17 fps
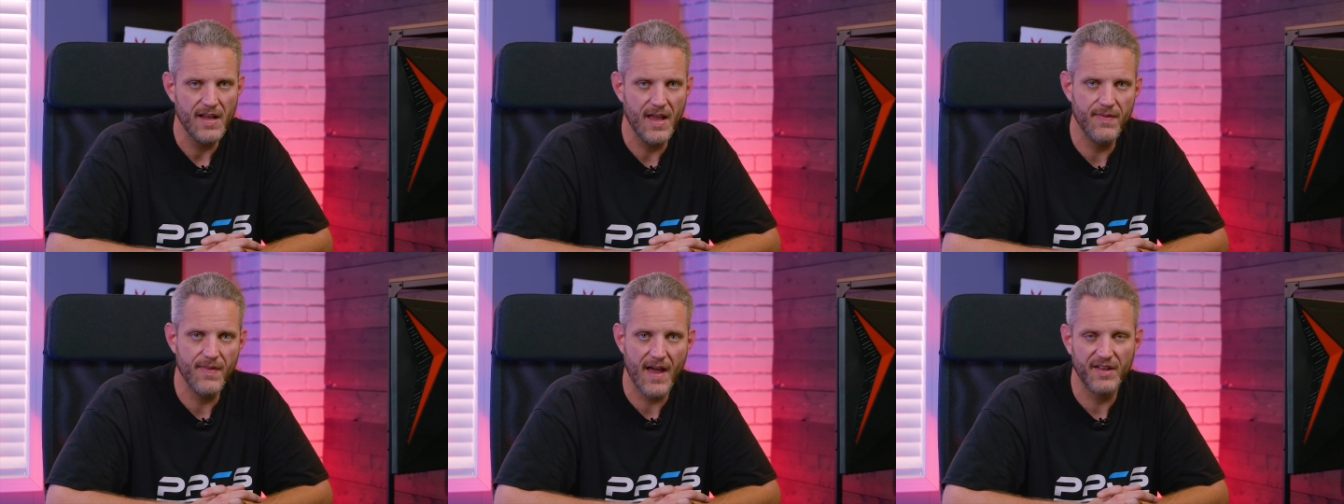
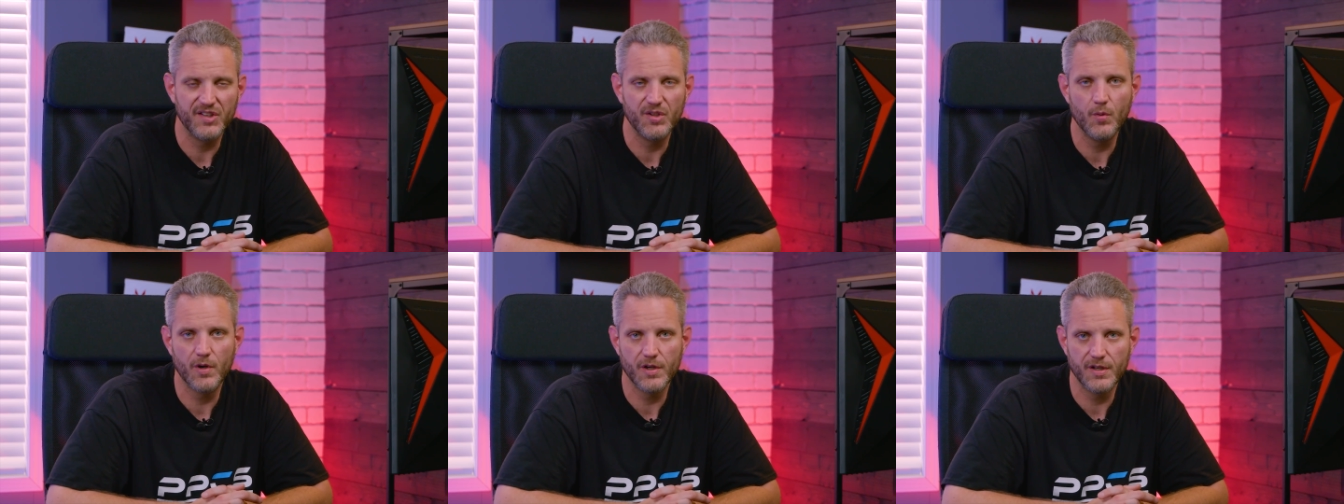in that
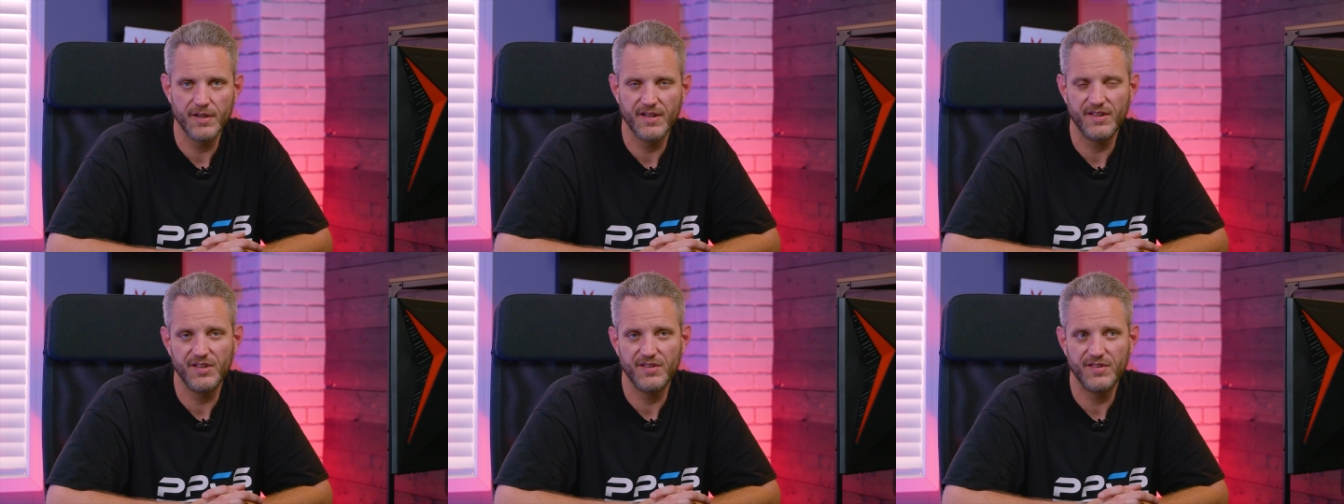
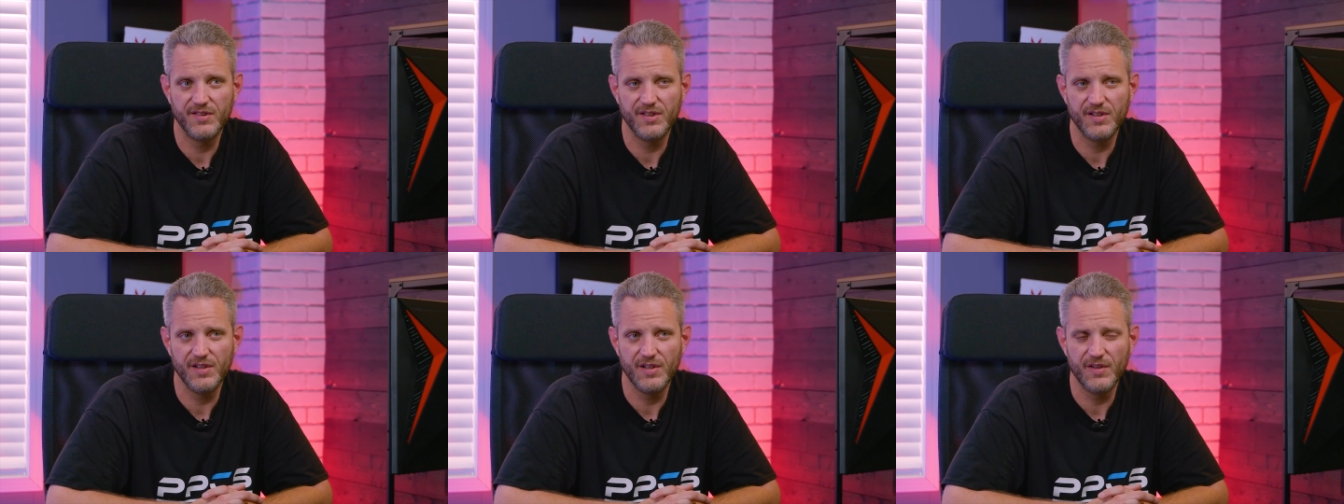200 dollars
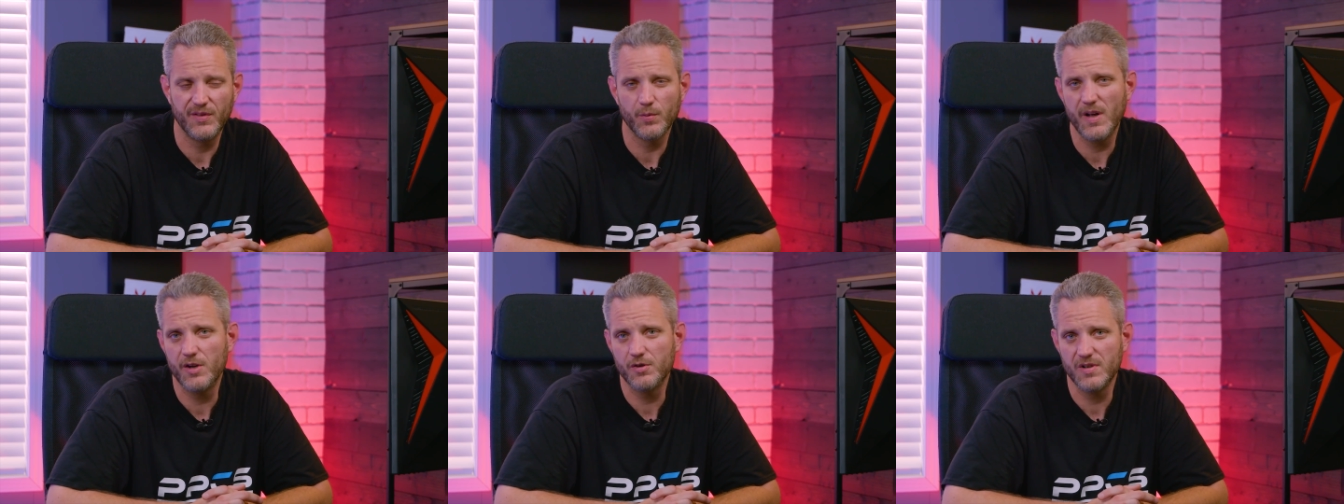to
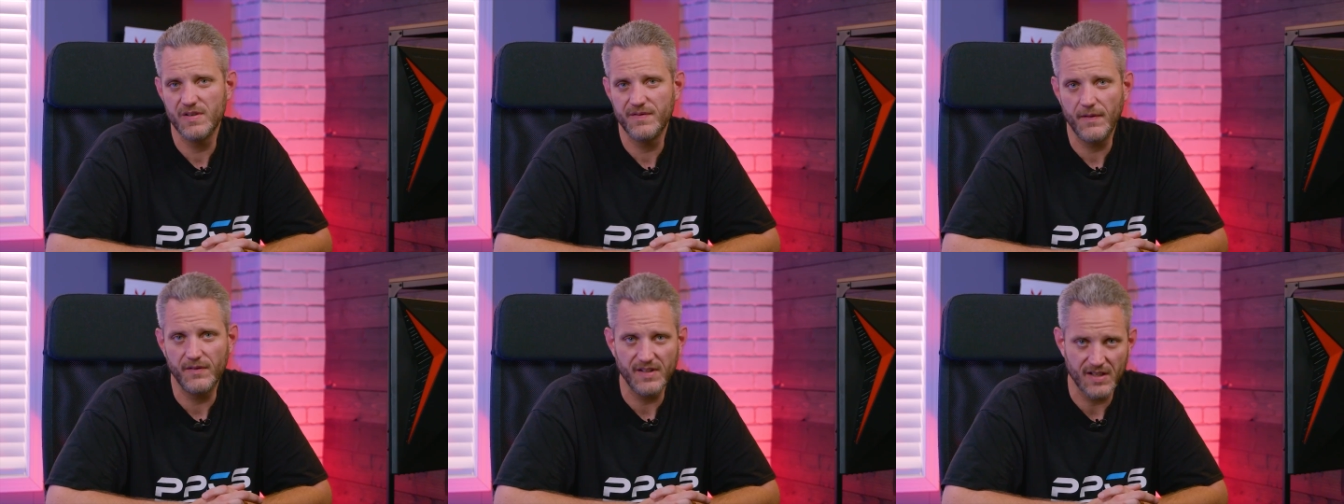
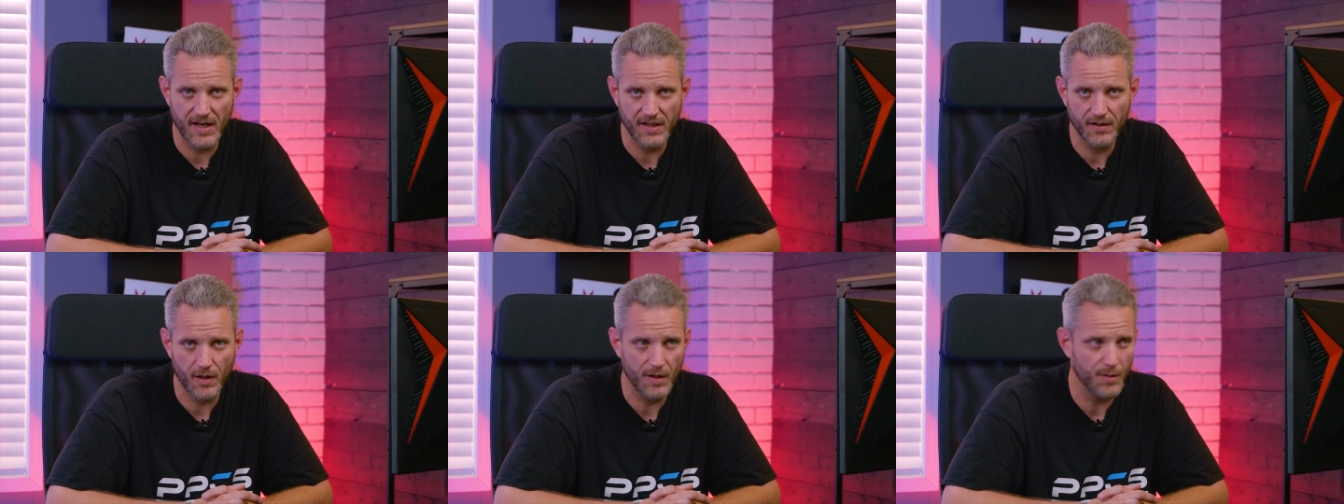
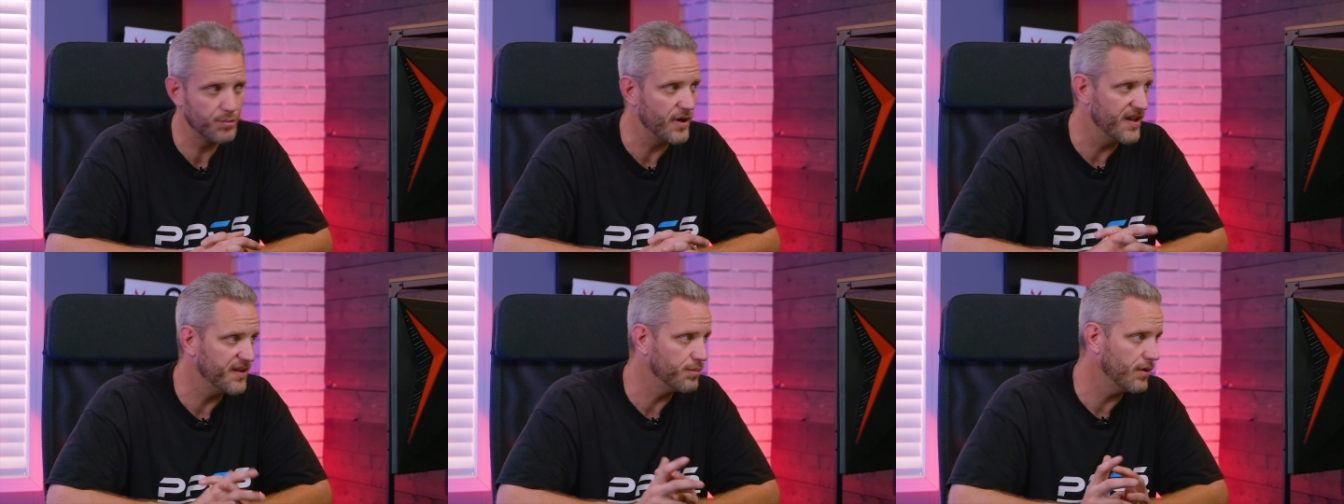$359
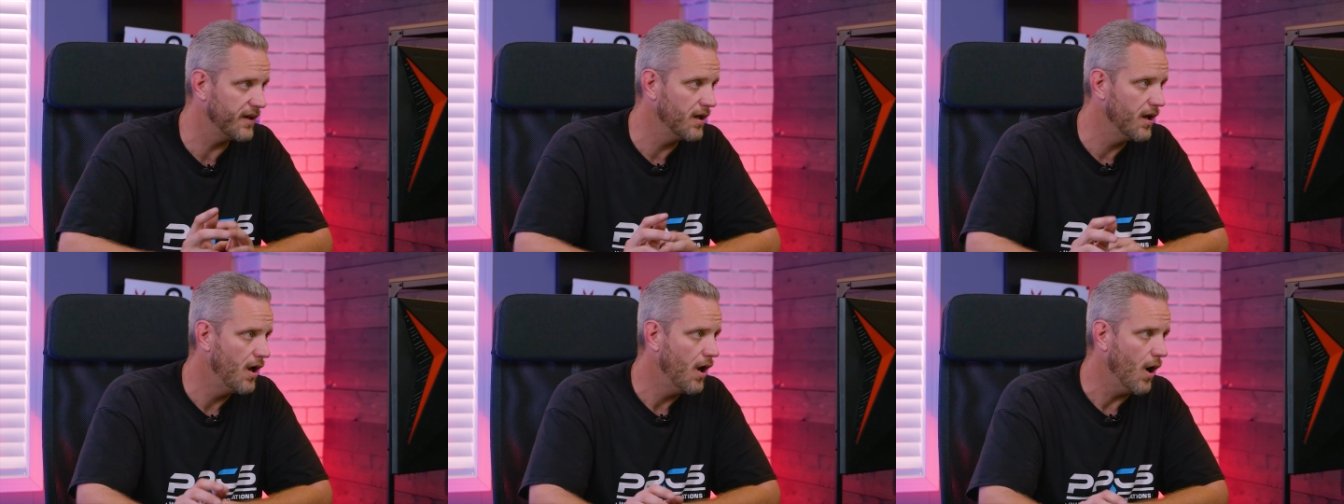price
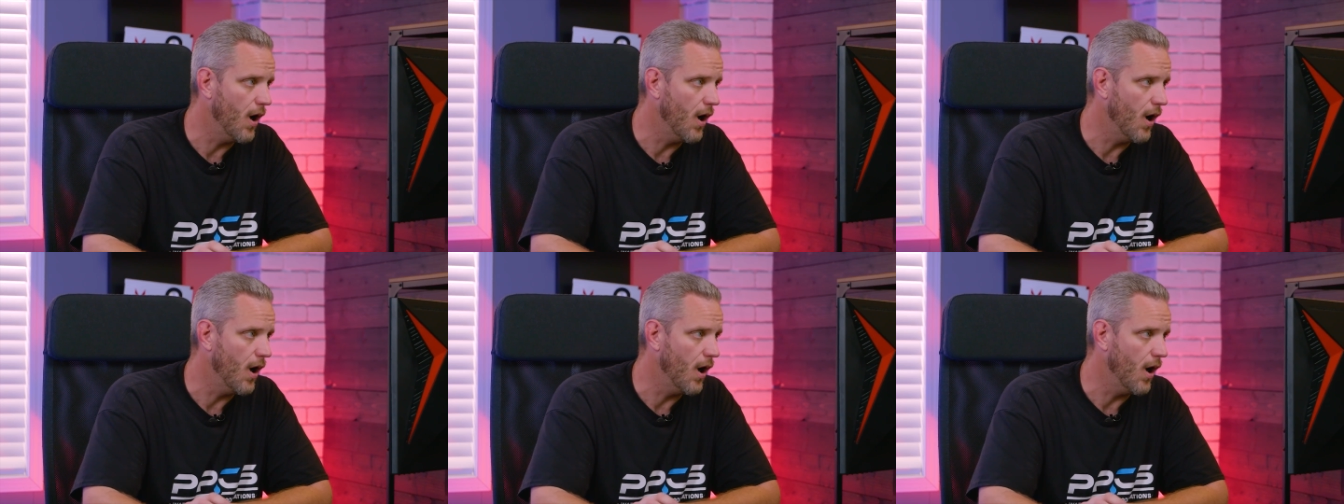point,